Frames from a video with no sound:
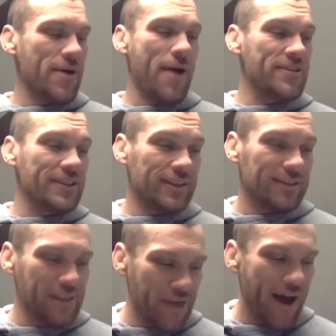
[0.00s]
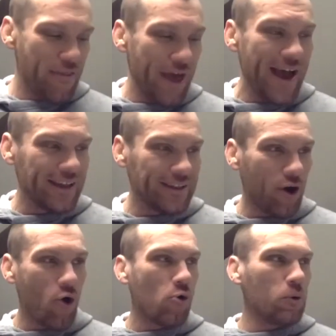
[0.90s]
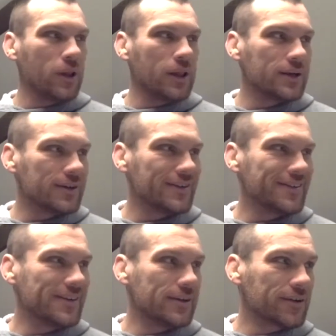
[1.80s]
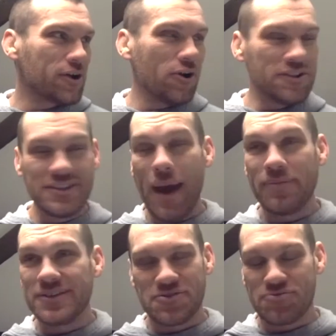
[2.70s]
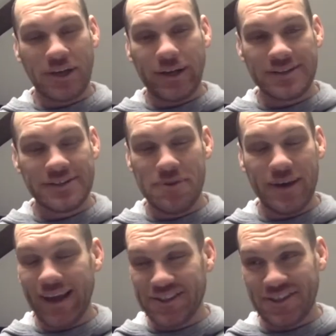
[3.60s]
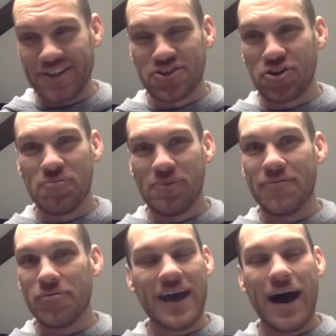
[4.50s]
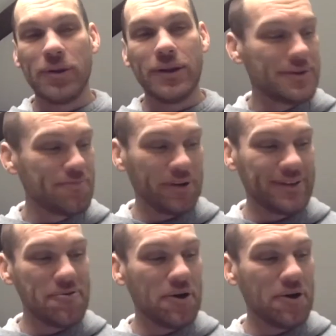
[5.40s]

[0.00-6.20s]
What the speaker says: I mean, that whole concept is just ridiculous to me. I just couldn't believe it was happening. But there we